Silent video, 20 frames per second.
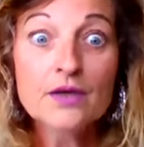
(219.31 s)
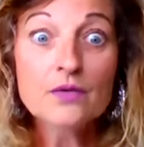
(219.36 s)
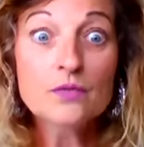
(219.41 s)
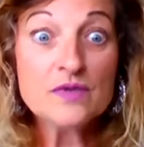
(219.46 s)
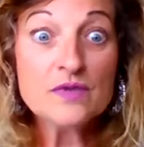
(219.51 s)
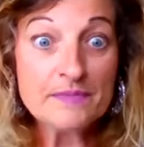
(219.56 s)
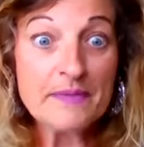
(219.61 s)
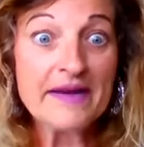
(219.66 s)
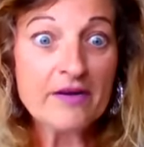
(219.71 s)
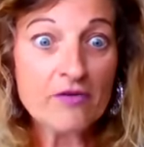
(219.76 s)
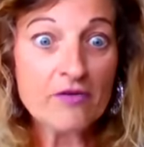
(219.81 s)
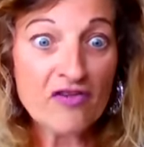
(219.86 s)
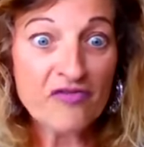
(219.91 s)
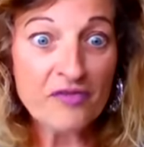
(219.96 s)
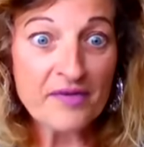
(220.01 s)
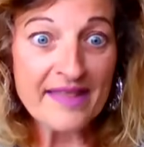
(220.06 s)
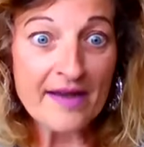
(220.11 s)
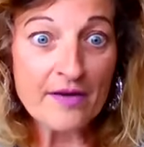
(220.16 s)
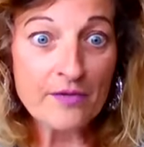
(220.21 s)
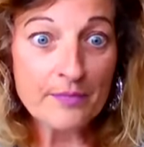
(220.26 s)
was better off
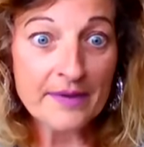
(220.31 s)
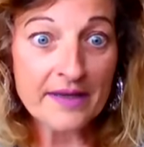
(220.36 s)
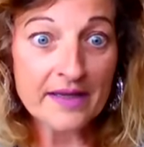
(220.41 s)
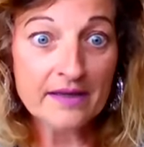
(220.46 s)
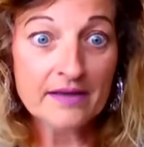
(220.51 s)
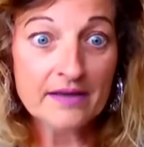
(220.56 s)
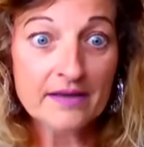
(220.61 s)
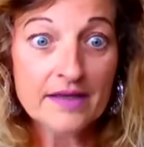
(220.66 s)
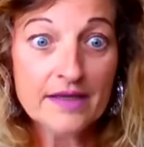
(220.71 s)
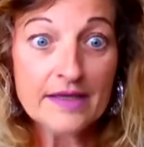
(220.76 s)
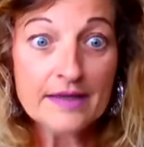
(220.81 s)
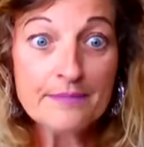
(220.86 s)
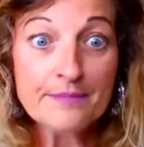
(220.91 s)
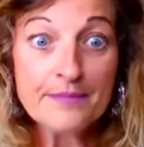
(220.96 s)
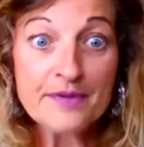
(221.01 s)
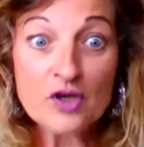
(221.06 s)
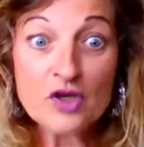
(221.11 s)
without me mm.